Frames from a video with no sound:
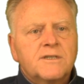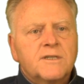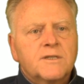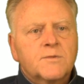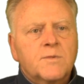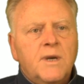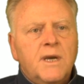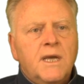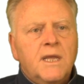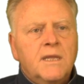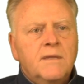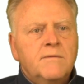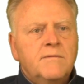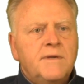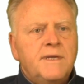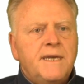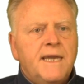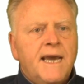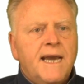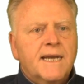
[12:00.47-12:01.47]
as well. We
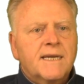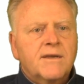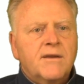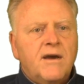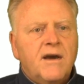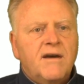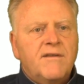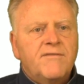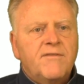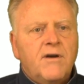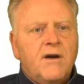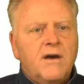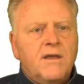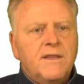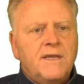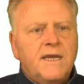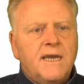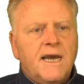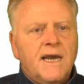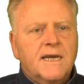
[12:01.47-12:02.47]
knocked off all
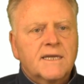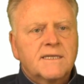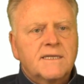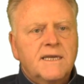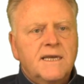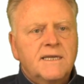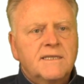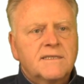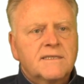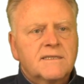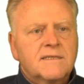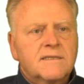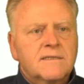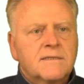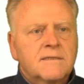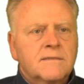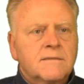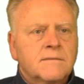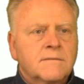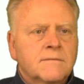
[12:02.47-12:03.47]
the octets,
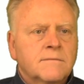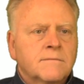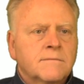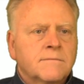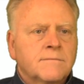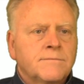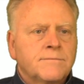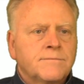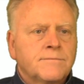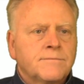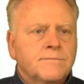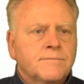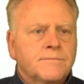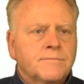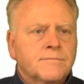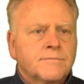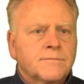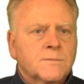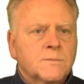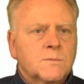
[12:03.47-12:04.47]

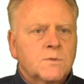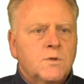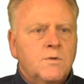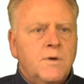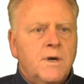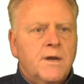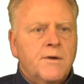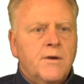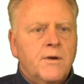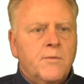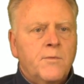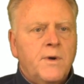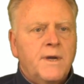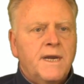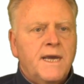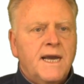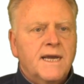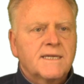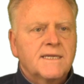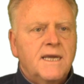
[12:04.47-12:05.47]
quadrant 1,
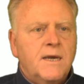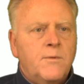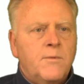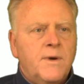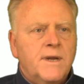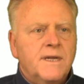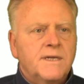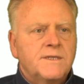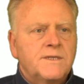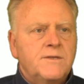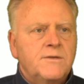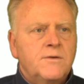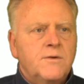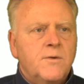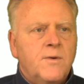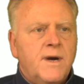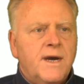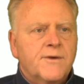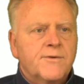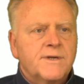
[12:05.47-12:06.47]
octet 1 and 2,
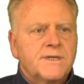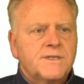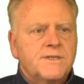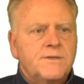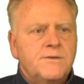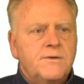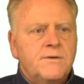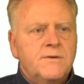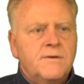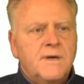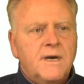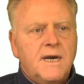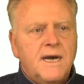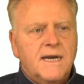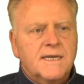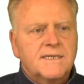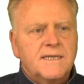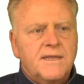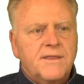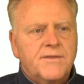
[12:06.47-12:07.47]
quadrant 2,
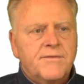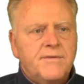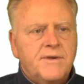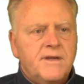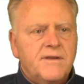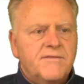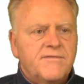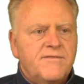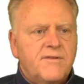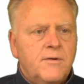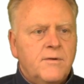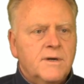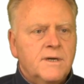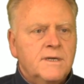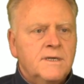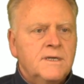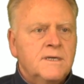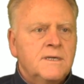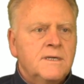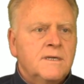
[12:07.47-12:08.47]
octet 3 and 4.
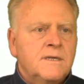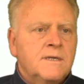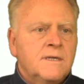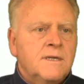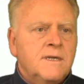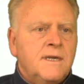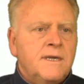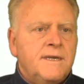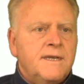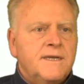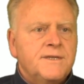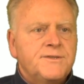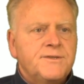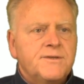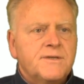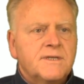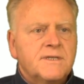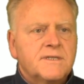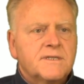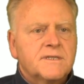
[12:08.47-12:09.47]
As you
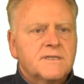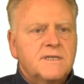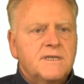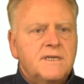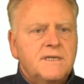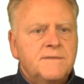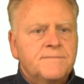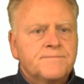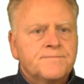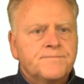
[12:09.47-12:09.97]
can see,